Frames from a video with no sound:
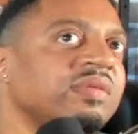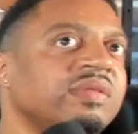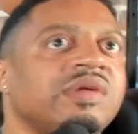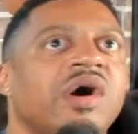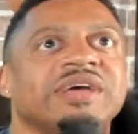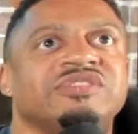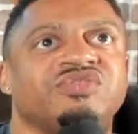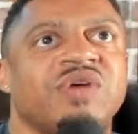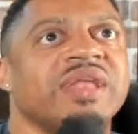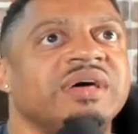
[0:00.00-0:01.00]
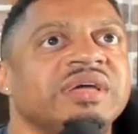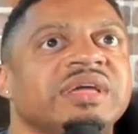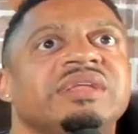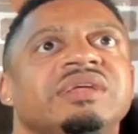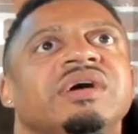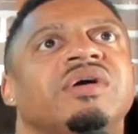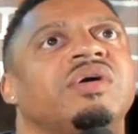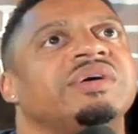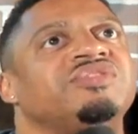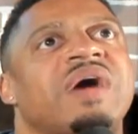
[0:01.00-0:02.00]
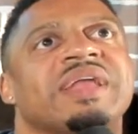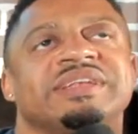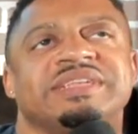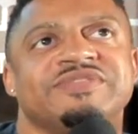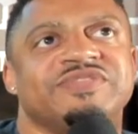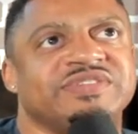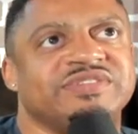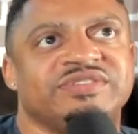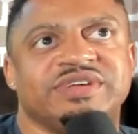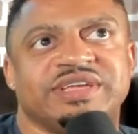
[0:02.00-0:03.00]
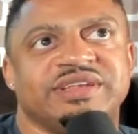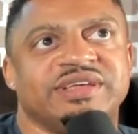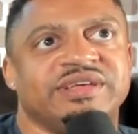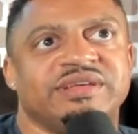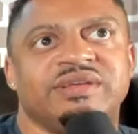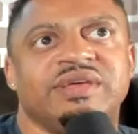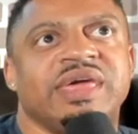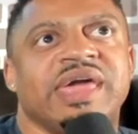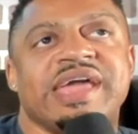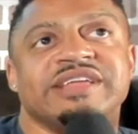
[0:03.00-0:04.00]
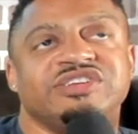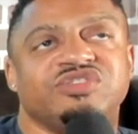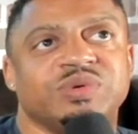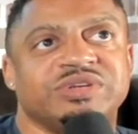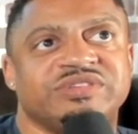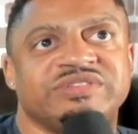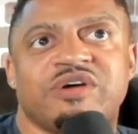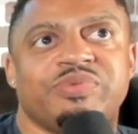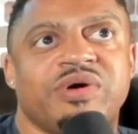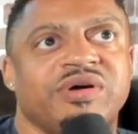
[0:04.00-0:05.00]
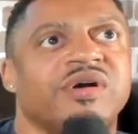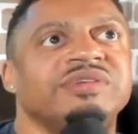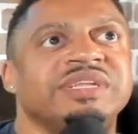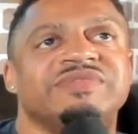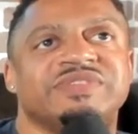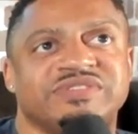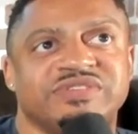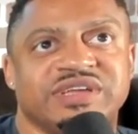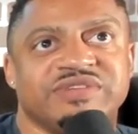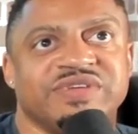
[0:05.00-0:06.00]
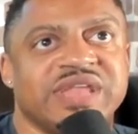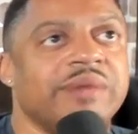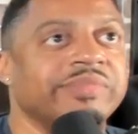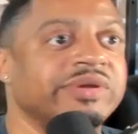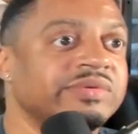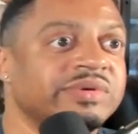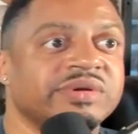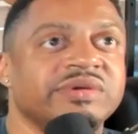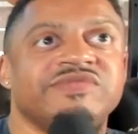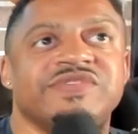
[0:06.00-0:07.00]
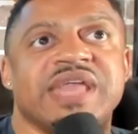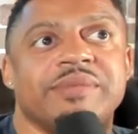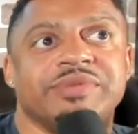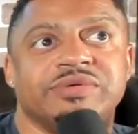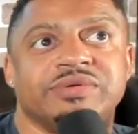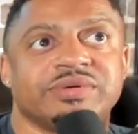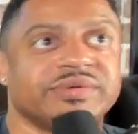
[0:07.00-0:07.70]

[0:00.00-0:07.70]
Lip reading: Estrada defense is looking, and she switched to southpaw. Her defense is looking phenomenal. Phenomenal.